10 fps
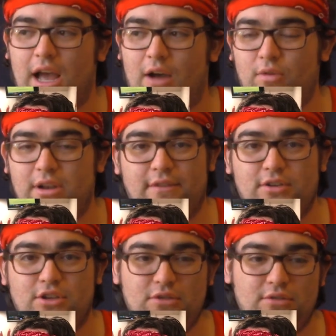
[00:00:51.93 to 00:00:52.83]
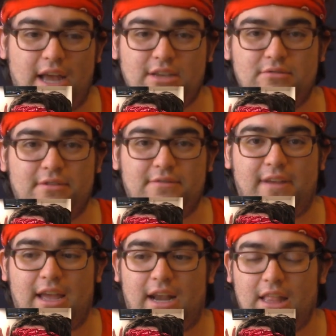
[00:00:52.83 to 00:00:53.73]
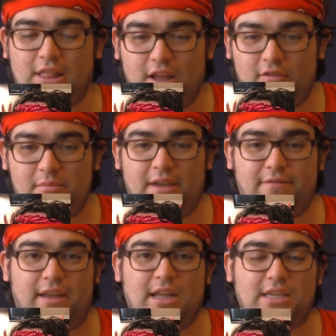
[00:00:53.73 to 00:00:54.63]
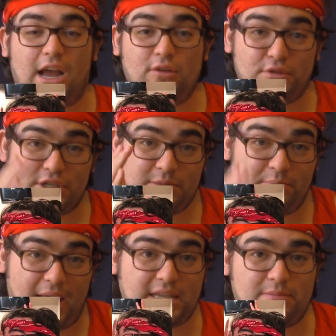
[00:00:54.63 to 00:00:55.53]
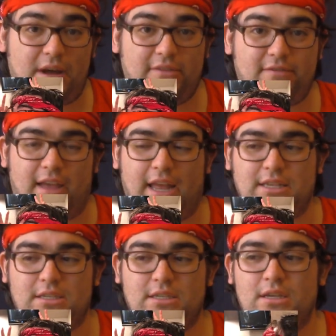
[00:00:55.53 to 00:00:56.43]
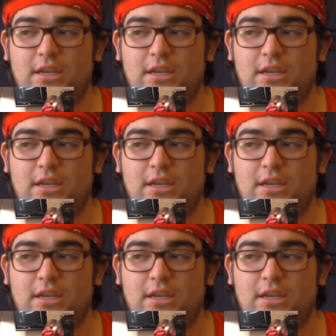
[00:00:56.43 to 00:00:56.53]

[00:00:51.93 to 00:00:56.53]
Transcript: I would never do that to a fan. I love my fans. I respect my fans.